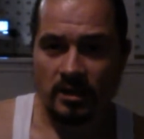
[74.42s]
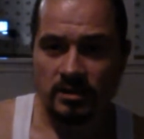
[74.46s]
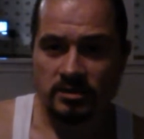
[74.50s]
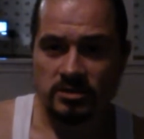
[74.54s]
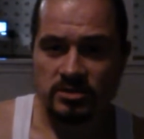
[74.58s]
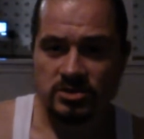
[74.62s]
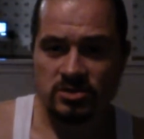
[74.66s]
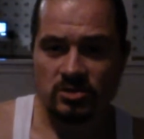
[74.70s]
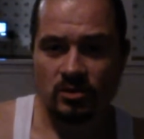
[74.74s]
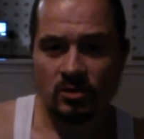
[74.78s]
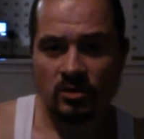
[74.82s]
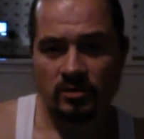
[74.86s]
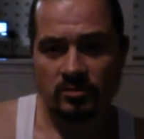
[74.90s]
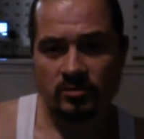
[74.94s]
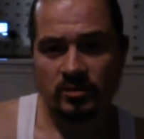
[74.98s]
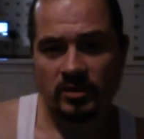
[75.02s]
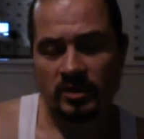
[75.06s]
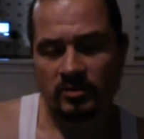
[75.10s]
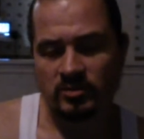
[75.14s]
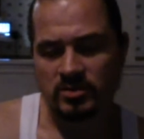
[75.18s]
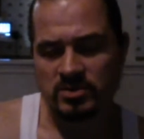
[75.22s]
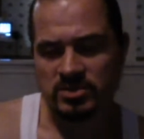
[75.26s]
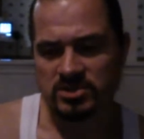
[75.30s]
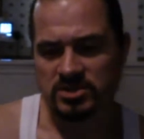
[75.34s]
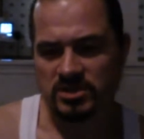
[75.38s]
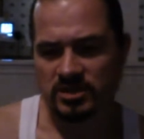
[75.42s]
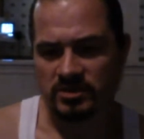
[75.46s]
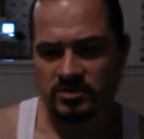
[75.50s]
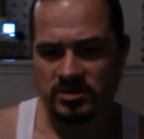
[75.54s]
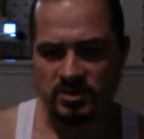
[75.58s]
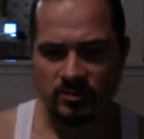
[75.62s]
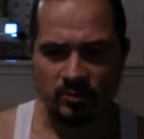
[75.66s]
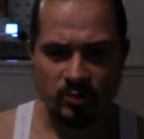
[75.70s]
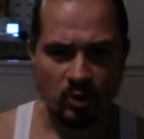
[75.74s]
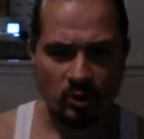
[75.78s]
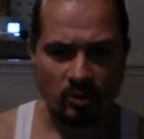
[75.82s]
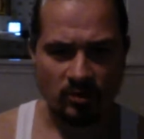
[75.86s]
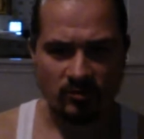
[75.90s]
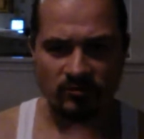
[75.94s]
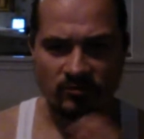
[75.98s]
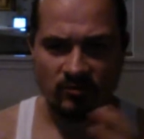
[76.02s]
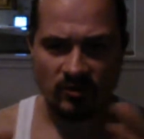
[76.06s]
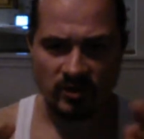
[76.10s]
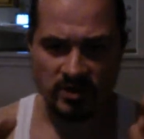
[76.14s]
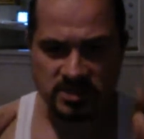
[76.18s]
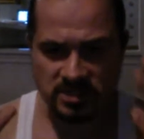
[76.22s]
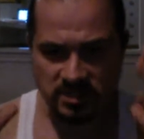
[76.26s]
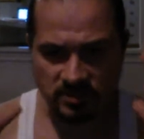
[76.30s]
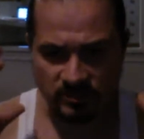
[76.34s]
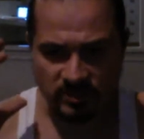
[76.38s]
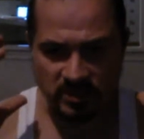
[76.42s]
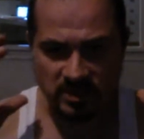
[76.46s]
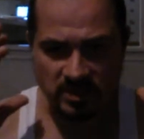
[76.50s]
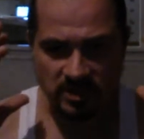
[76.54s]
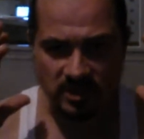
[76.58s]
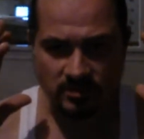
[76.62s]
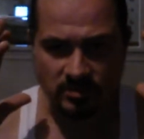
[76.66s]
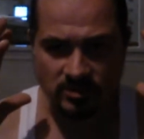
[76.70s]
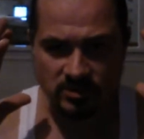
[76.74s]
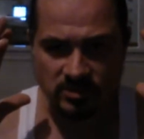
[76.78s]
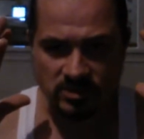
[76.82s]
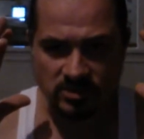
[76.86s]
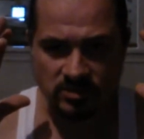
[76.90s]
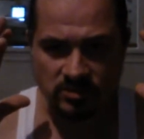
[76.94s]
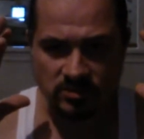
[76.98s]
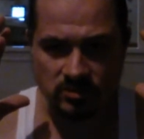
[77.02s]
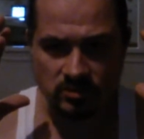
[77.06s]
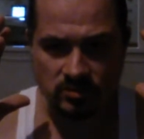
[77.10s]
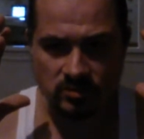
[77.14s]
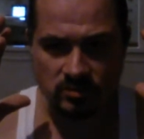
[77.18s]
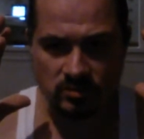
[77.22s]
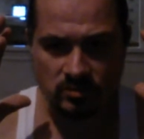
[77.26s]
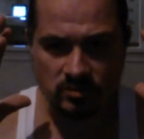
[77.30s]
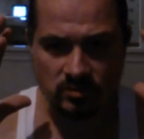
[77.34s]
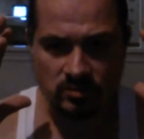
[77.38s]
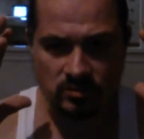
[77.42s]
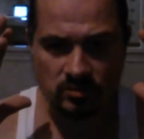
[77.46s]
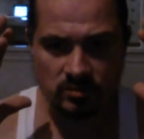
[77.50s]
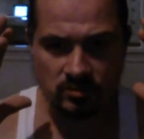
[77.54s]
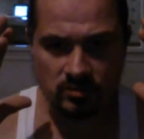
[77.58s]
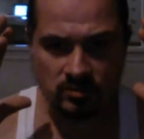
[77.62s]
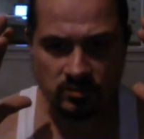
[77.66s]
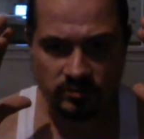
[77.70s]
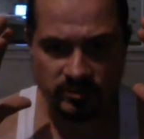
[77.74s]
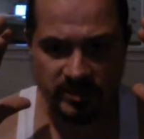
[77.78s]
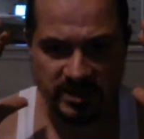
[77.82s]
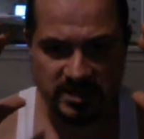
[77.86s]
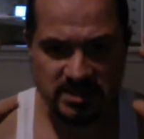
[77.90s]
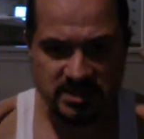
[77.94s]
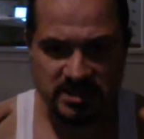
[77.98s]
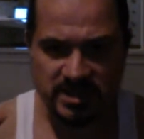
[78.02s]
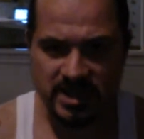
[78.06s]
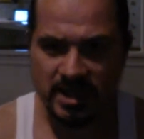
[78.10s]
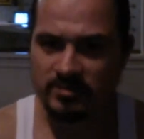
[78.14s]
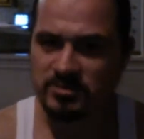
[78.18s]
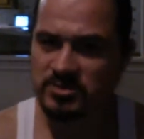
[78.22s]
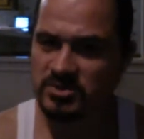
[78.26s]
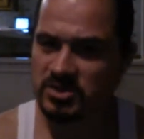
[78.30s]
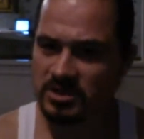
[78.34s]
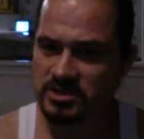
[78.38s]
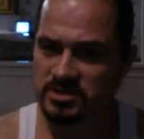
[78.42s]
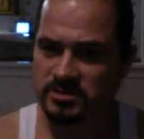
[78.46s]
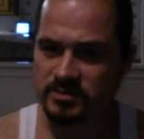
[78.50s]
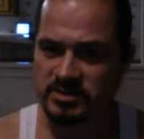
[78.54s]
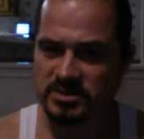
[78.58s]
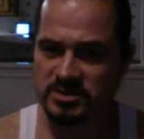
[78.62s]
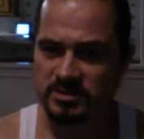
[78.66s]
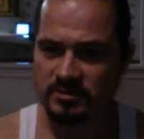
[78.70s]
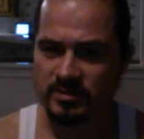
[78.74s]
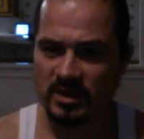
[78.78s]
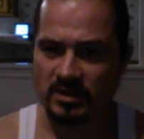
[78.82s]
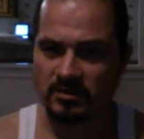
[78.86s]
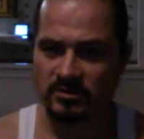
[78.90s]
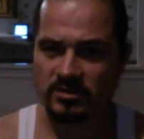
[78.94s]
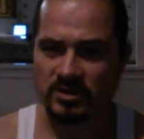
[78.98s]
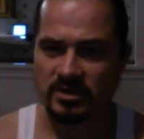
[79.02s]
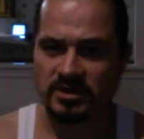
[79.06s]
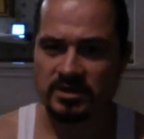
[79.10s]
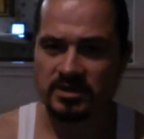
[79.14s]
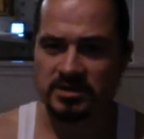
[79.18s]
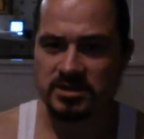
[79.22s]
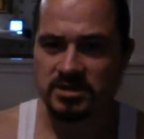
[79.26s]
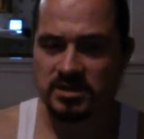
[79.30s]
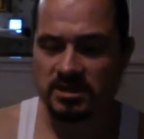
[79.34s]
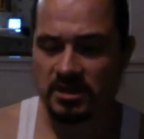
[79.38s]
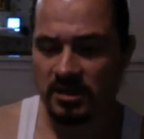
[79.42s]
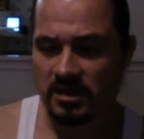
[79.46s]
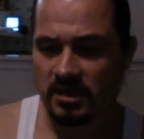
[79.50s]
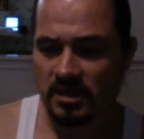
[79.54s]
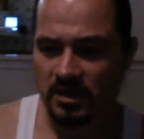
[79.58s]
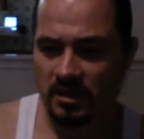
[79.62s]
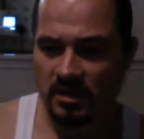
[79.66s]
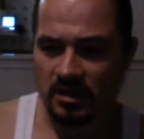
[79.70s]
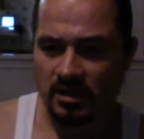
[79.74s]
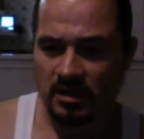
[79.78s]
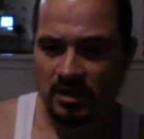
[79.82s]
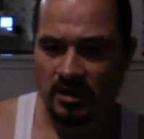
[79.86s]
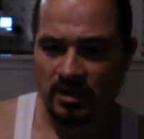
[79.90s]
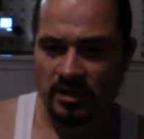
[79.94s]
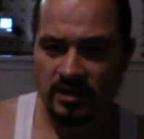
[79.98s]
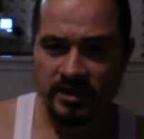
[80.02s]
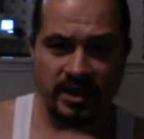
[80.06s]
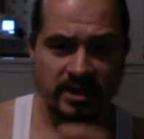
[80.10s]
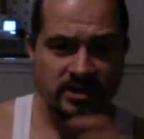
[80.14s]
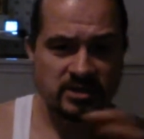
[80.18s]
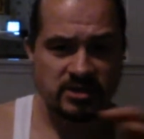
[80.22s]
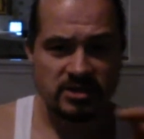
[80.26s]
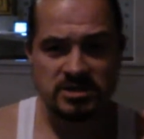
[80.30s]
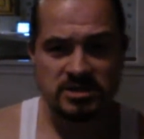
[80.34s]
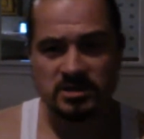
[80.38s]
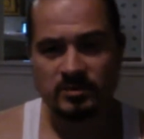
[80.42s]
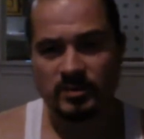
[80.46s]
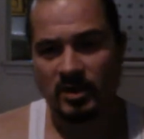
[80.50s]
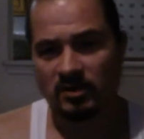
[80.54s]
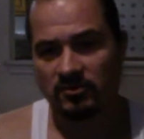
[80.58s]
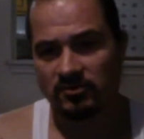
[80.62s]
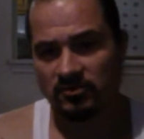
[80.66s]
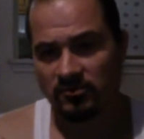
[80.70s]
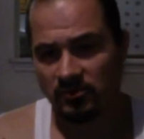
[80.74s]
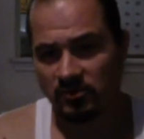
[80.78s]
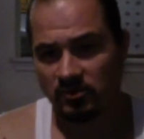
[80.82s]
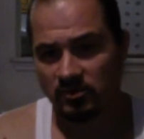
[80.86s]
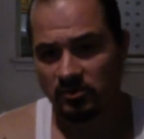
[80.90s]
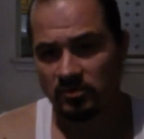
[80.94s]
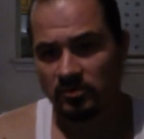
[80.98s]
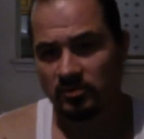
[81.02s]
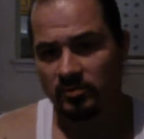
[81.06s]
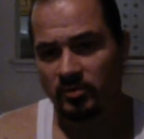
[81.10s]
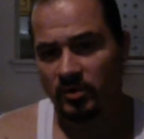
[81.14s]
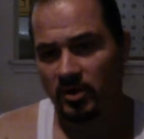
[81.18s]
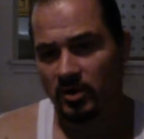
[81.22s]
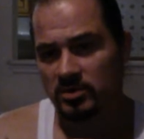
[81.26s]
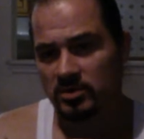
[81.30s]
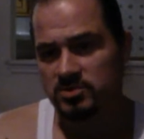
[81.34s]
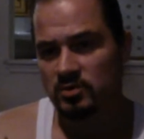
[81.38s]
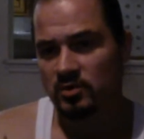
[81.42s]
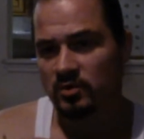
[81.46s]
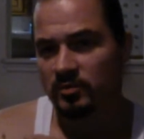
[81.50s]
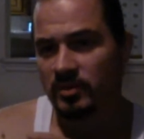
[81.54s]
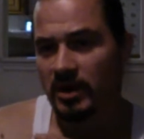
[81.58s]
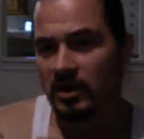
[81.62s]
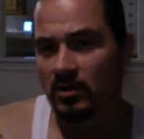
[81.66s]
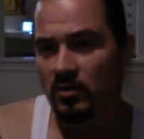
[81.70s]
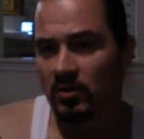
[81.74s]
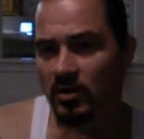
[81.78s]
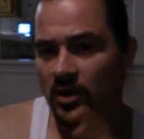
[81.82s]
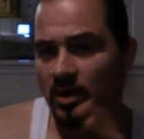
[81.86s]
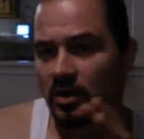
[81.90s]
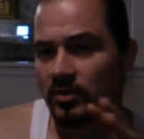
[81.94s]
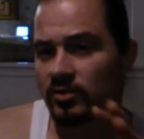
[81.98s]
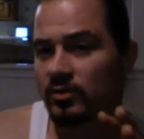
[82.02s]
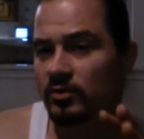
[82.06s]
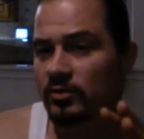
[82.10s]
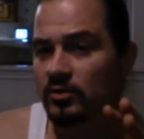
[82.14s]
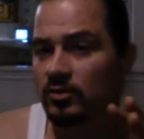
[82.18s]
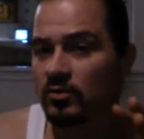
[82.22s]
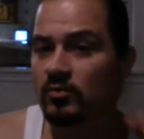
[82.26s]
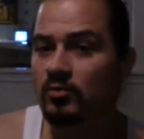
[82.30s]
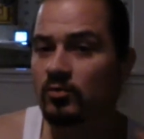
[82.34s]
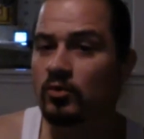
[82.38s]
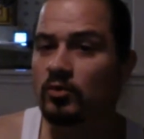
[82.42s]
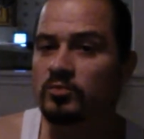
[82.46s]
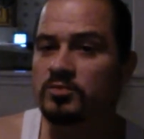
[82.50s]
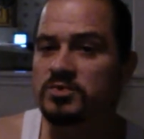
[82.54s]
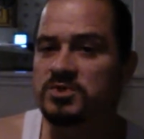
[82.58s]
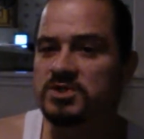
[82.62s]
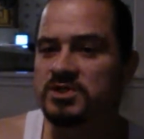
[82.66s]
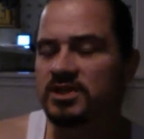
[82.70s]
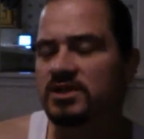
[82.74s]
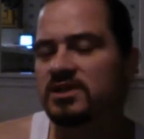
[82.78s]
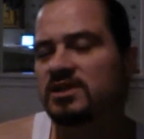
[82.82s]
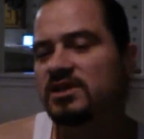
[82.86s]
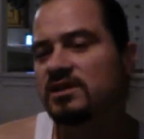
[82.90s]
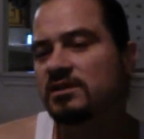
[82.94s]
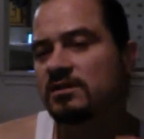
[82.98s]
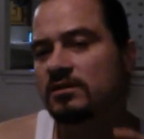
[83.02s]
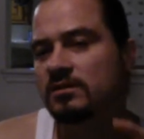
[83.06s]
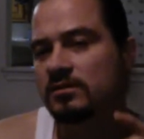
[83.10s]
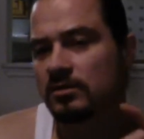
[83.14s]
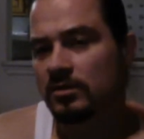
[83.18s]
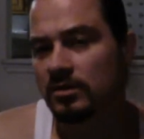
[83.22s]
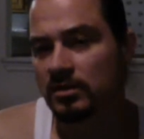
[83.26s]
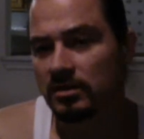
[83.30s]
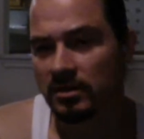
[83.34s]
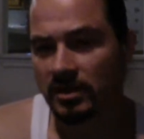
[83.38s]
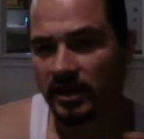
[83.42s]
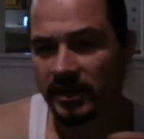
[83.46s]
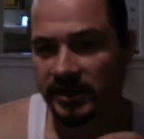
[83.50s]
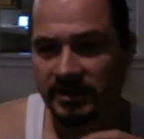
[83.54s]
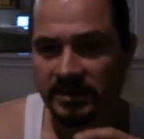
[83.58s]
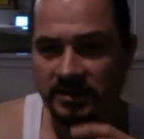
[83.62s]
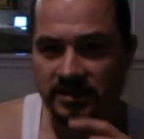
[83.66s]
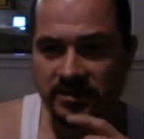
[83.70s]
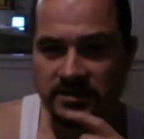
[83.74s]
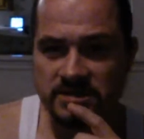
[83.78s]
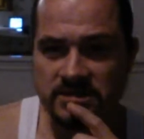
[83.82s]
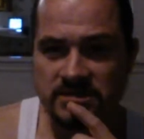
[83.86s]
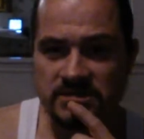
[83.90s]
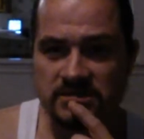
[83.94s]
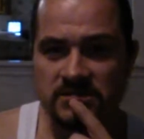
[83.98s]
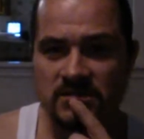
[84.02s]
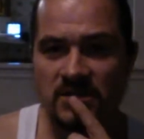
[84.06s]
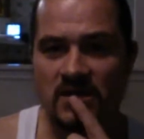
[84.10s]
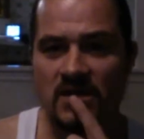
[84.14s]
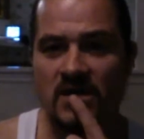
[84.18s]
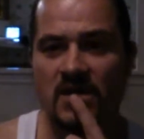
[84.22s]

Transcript: So it was important for us to be able to make snap judgments about things, and not just about fruit, but also about other groups that didn't look like us.